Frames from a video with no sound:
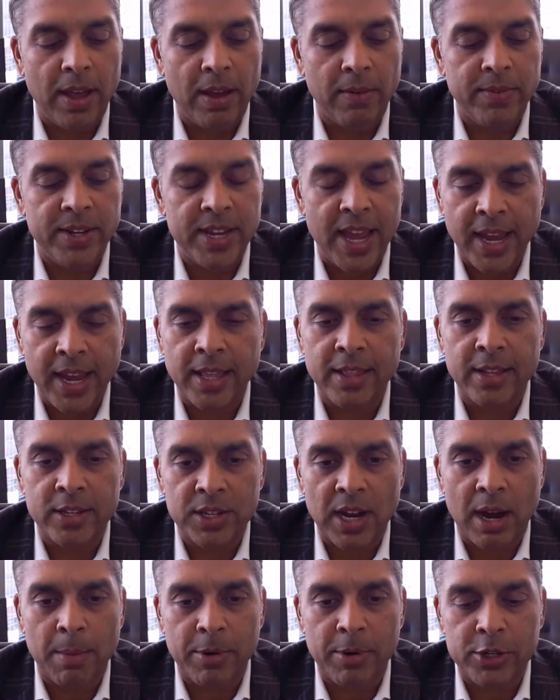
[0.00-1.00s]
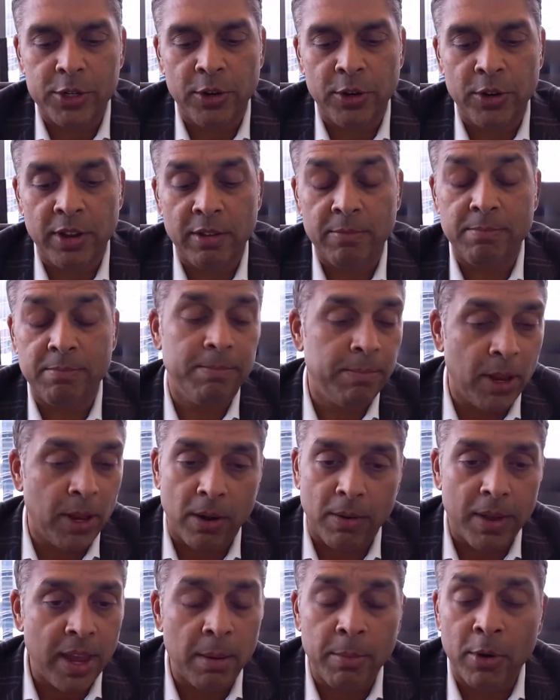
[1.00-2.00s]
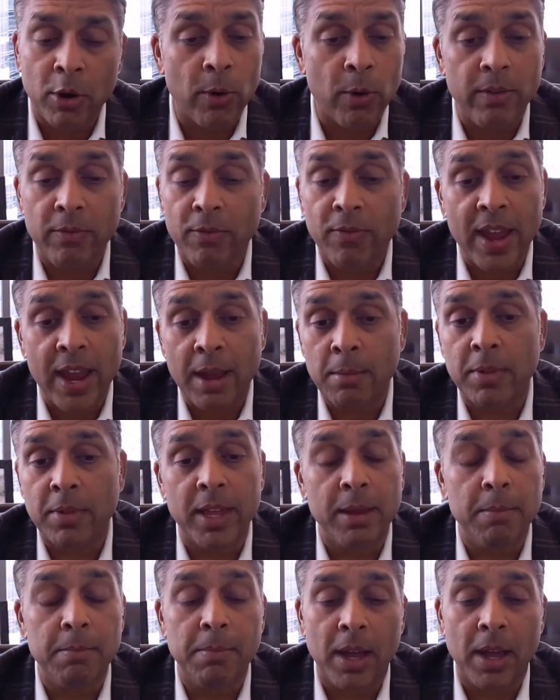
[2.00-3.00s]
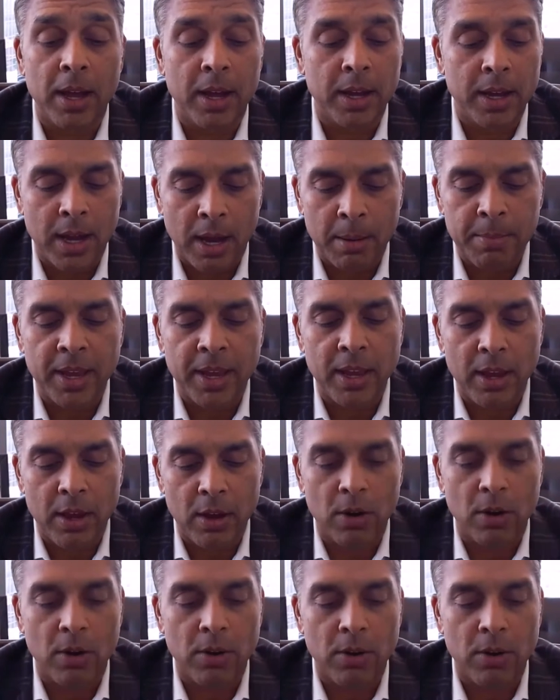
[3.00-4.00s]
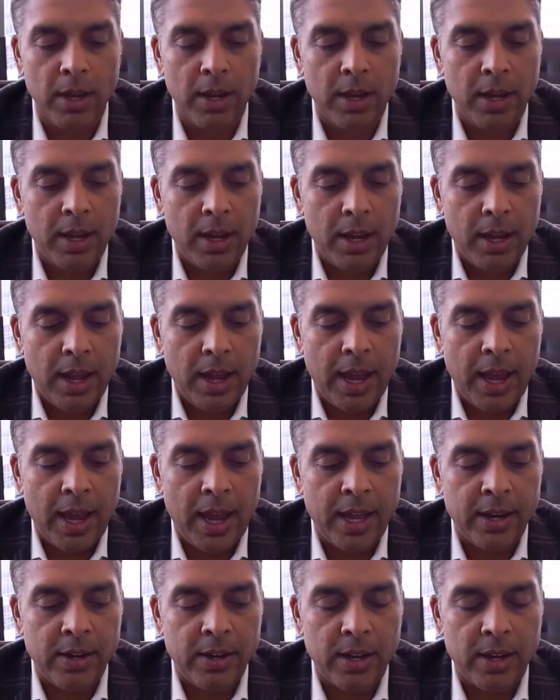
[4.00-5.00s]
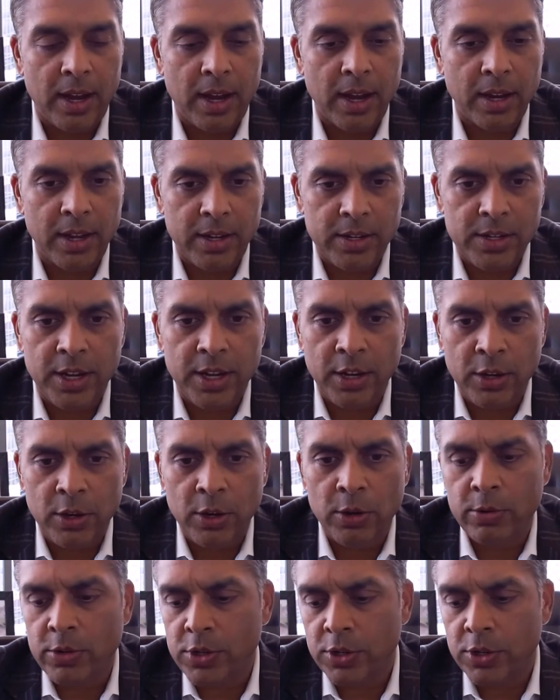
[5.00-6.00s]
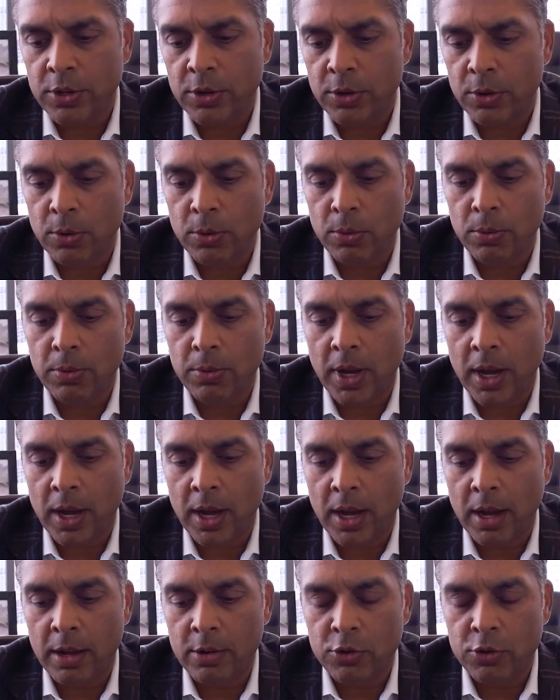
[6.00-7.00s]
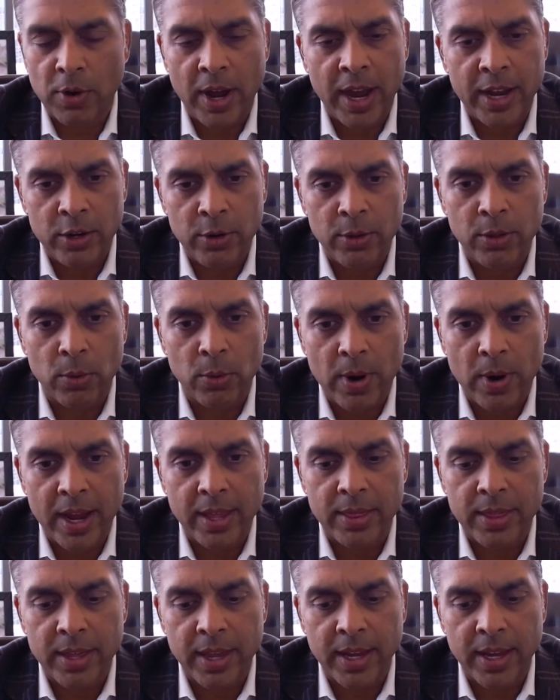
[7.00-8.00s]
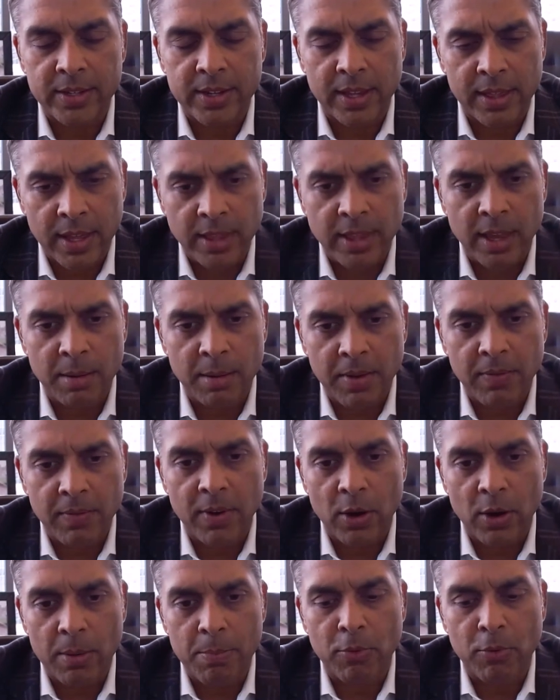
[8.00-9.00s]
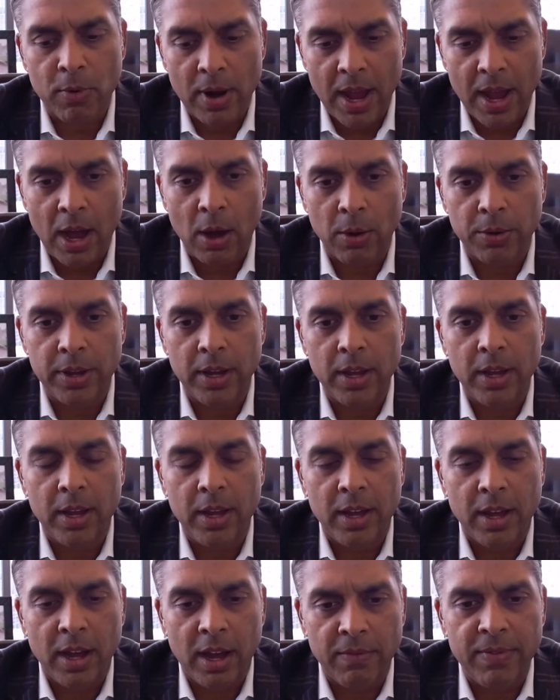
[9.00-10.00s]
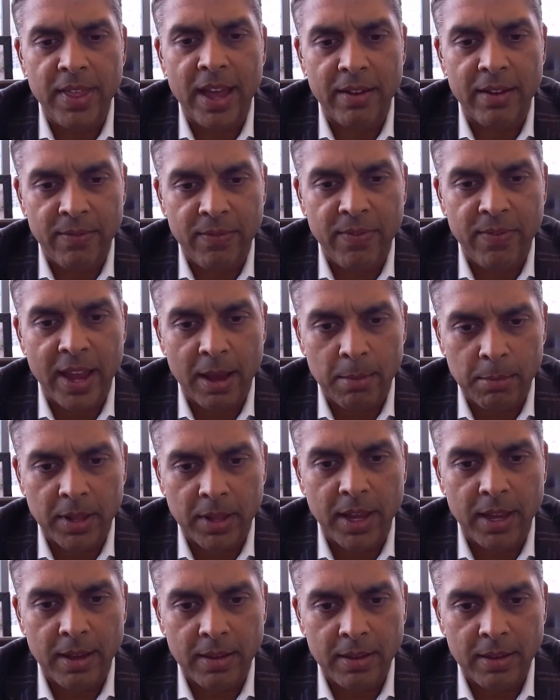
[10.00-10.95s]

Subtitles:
taken this opportunity, immigrant family coming here and continue to try and do the right things. I think they'd be very proud of that family.